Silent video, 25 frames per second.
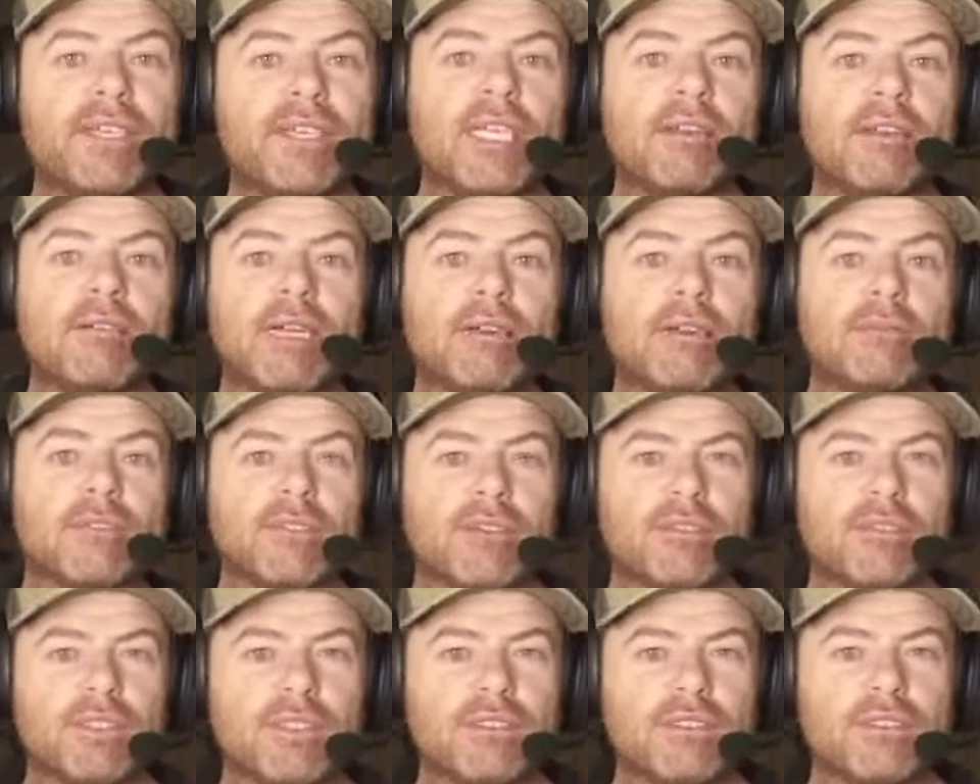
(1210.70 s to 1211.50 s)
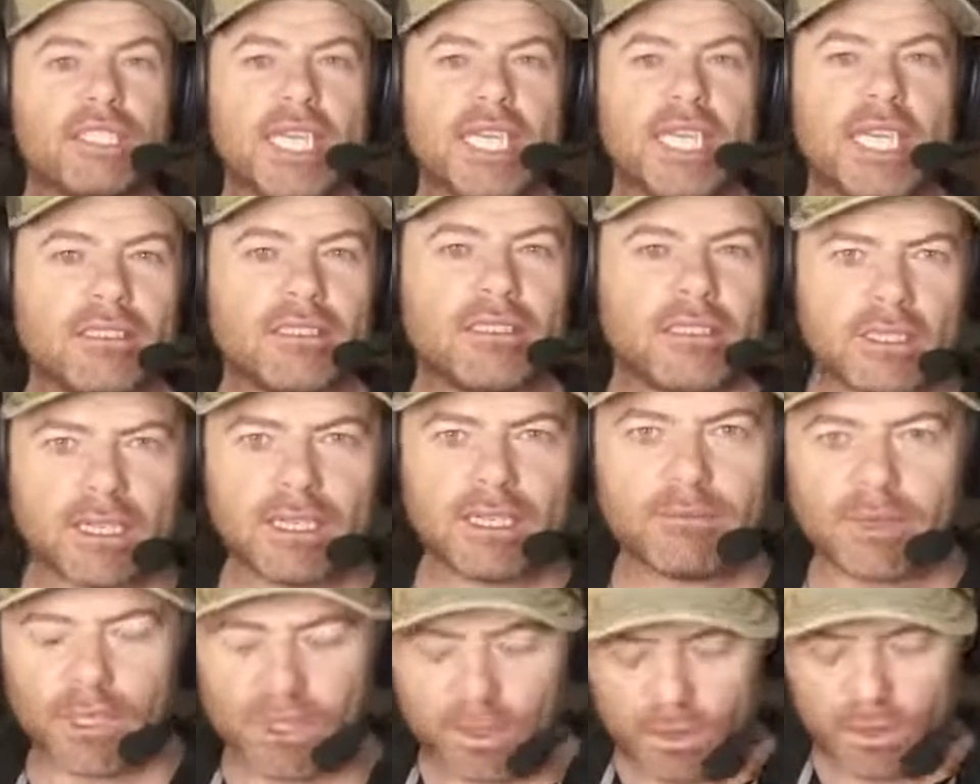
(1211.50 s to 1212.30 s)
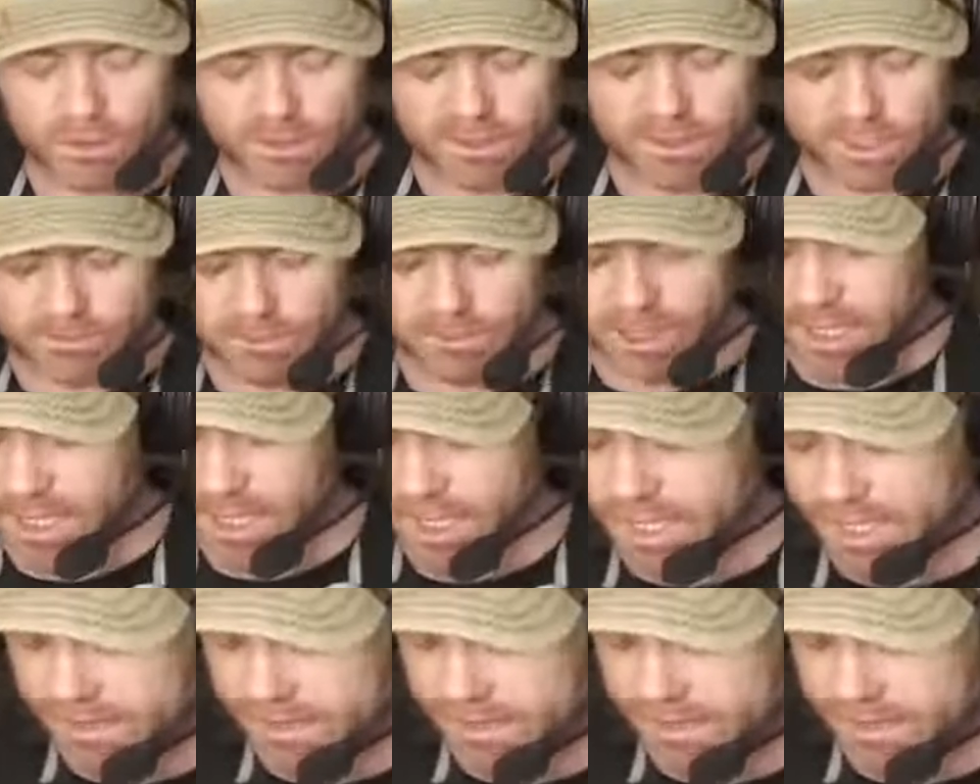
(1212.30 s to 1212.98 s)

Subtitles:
around for a few seconds and then record something, okay?